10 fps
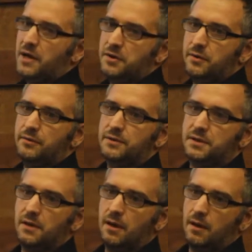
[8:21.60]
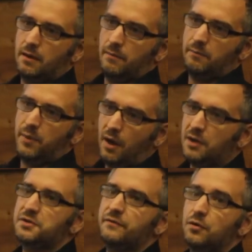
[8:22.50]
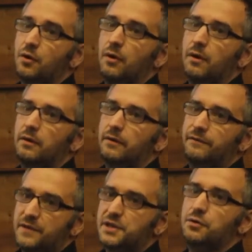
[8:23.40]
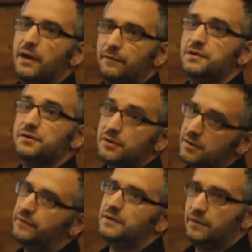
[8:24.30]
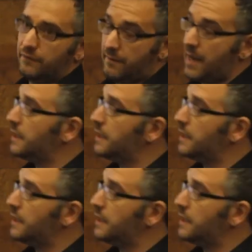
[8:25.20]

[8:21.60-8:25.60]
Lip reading: where you use part of your physical infrastructure for delivering